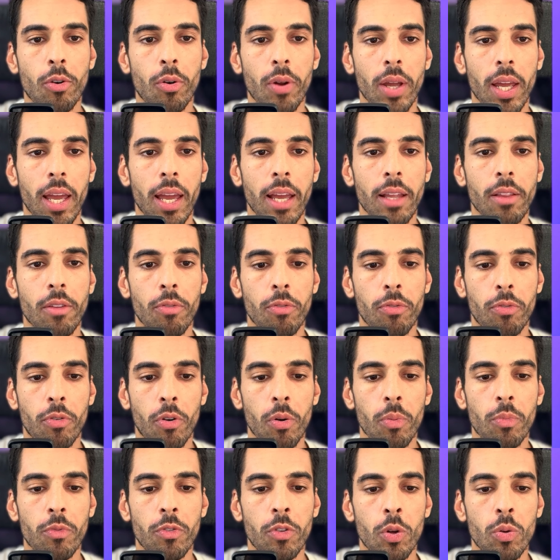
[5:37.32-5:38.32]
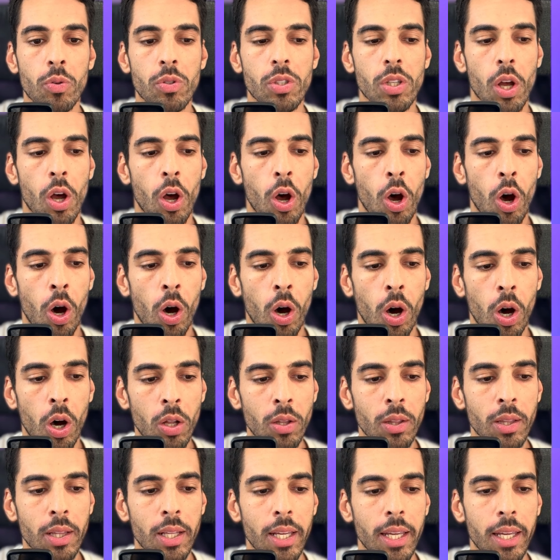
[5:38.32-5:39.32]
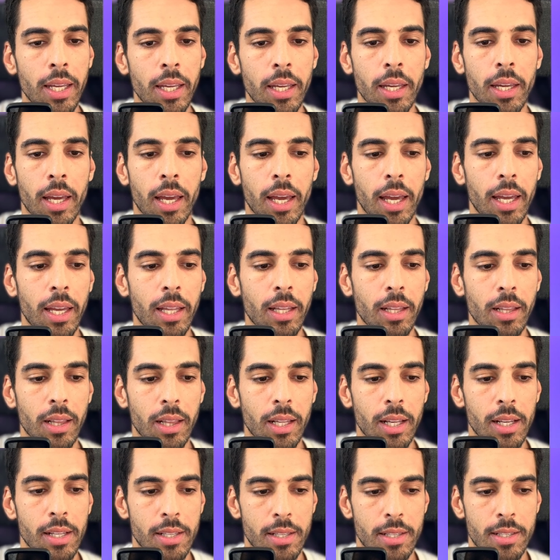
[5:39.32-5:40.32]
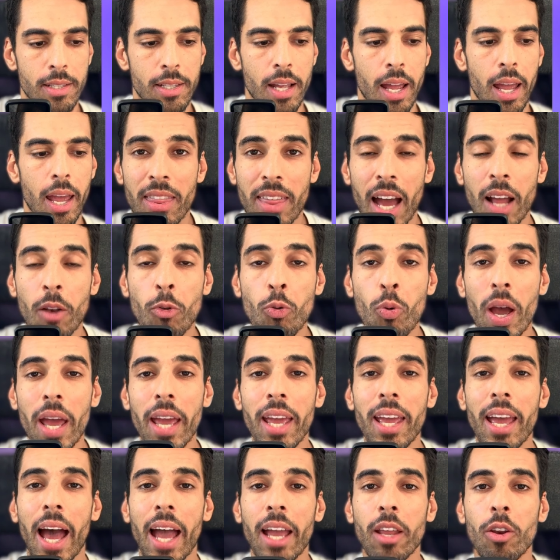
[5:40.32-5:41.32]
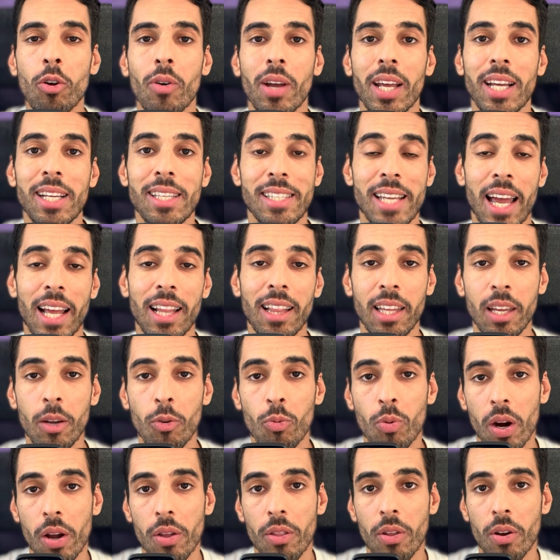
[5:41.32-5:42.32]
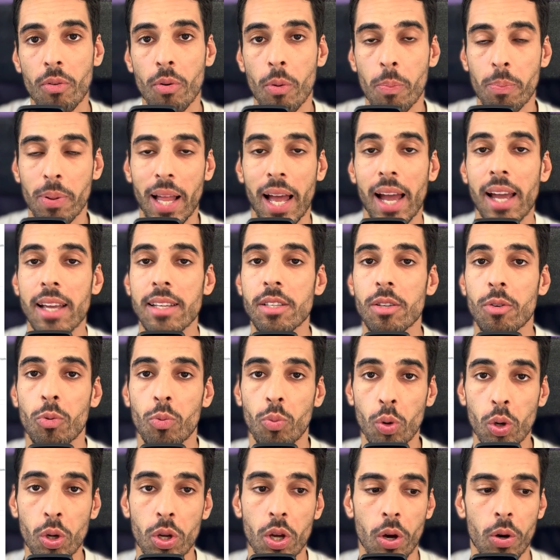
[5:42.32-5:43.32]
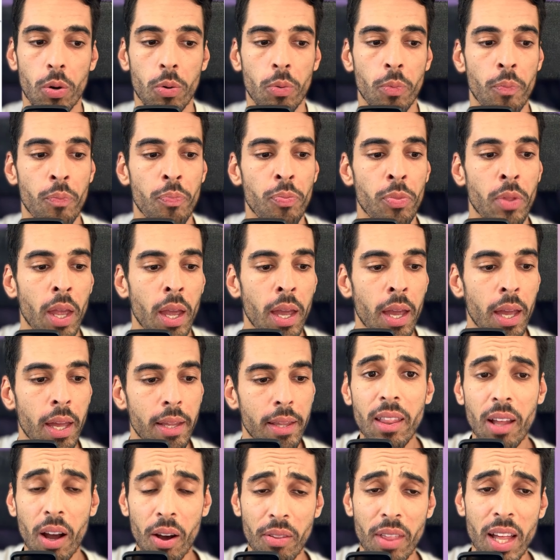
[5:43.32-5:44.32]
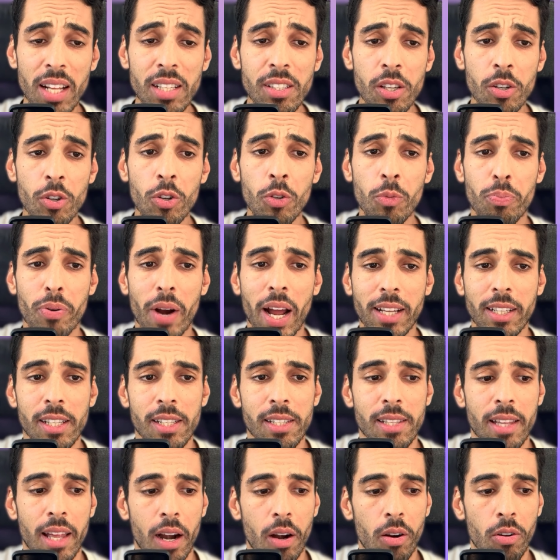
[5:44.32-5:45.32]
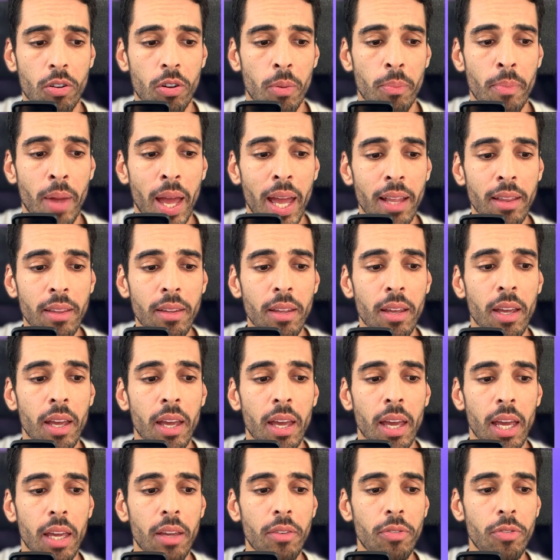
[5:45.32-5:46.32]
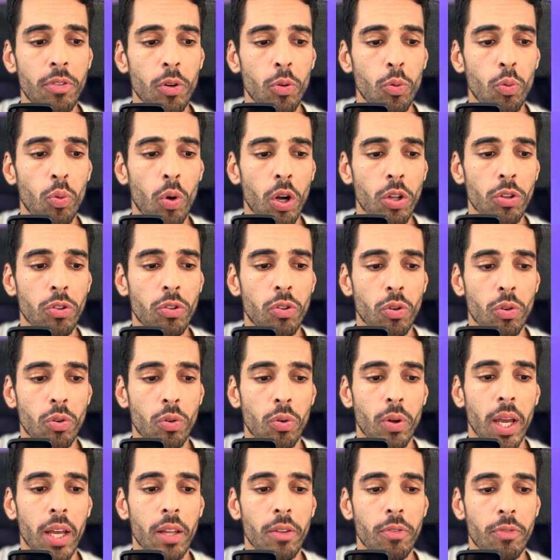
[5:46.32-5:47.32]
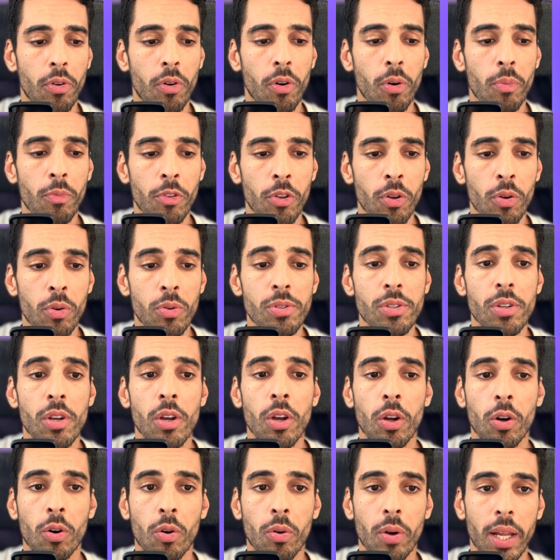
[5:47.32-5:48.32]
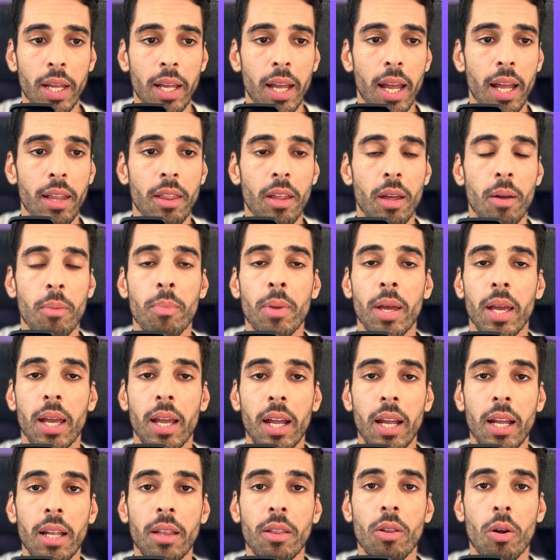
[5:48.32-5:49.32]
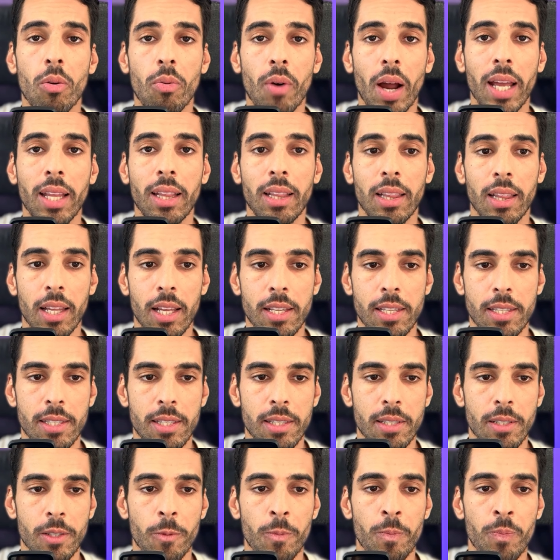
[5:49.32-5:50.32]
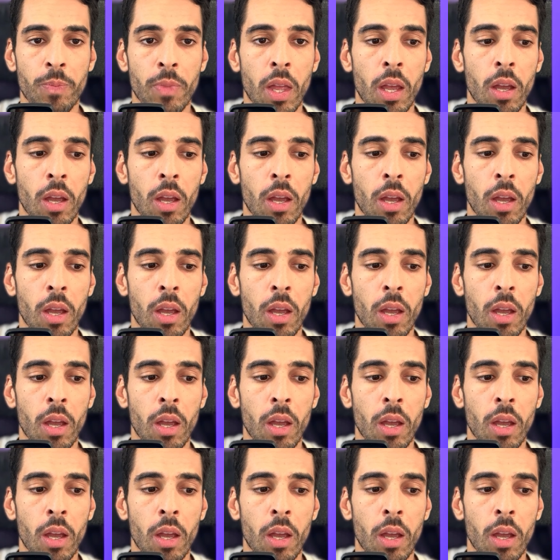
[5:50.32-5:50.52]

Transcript: create form views only in lists. That way I know exactly where the replies will go. Now that's a good practice that I recommend. If you want to create form views, create them in the right lists.